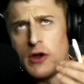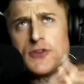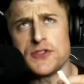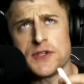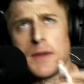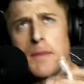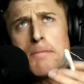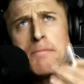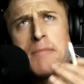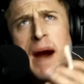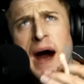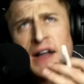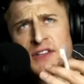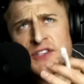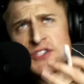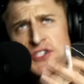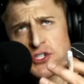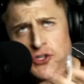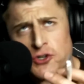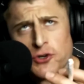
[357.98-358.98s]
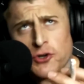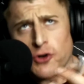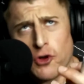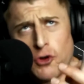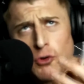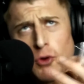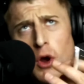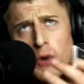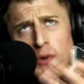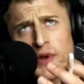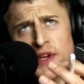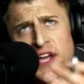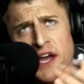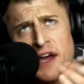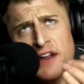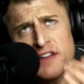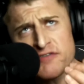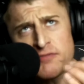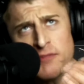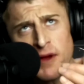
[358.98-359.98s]
a monster growing
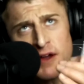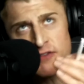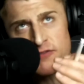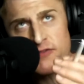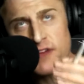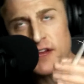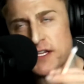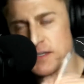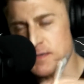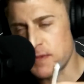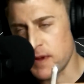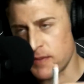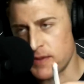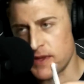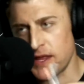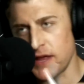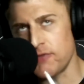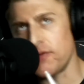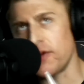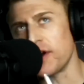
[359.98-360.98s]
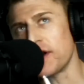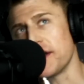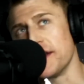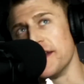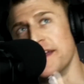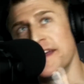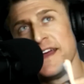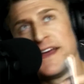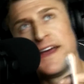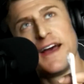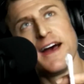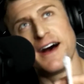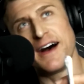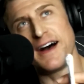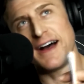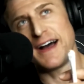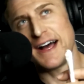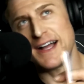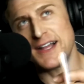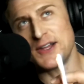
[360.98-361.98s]
out of my face. Remember that fucking
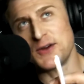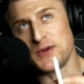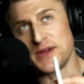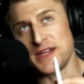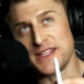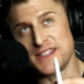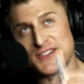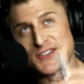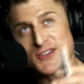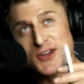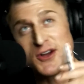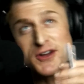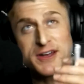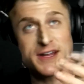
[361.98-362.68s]
Halloween song?